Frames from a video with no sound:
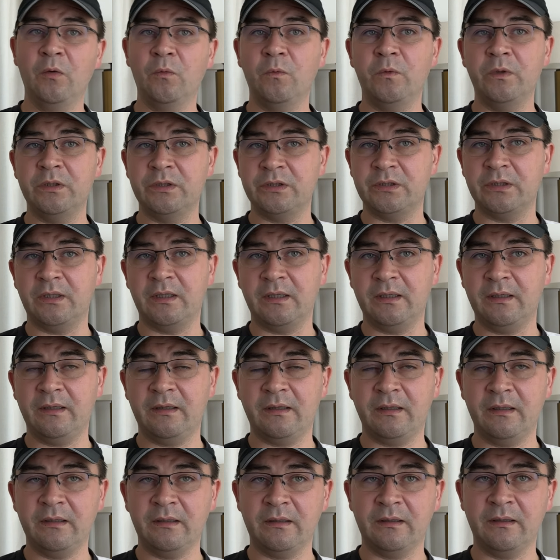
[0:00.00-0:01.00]
which I
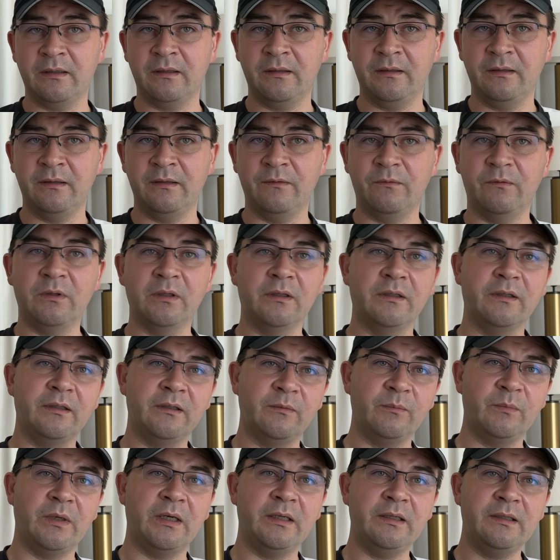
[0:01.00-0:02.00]
think, well,
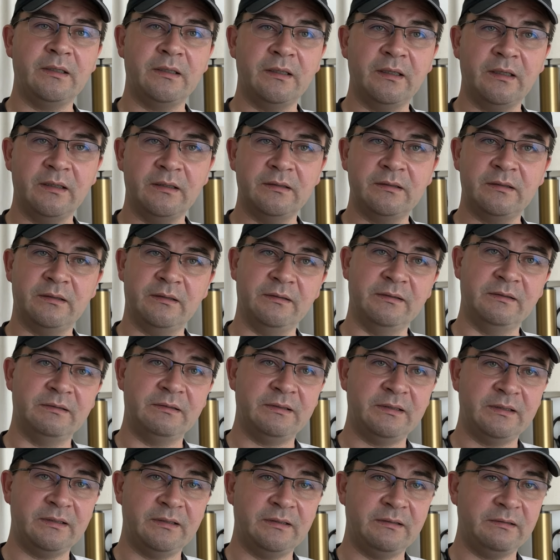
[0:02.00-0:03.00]
in my case, it
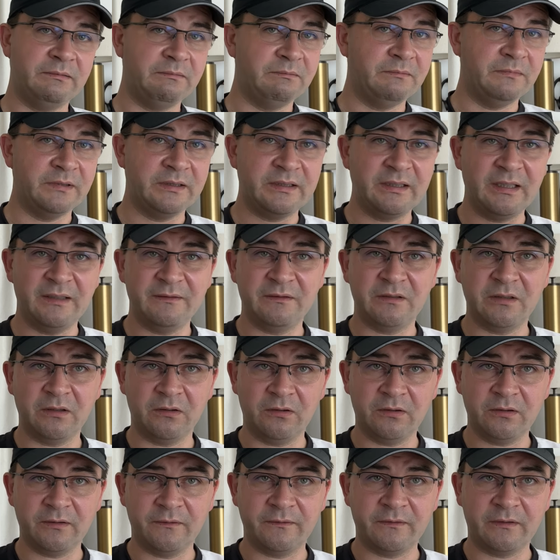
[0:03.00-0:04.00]
saves a
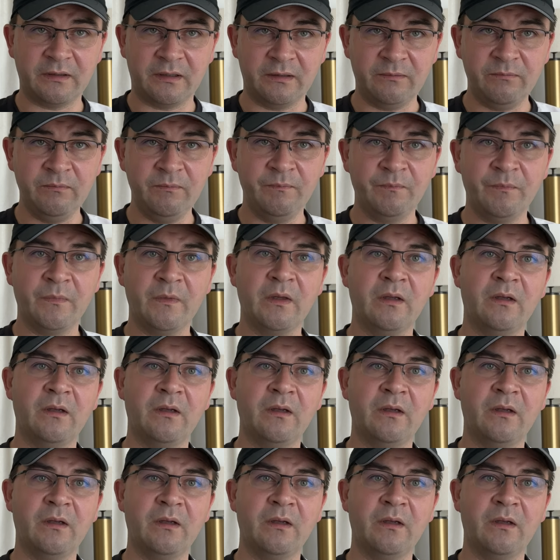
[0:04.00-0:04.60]
lot of time.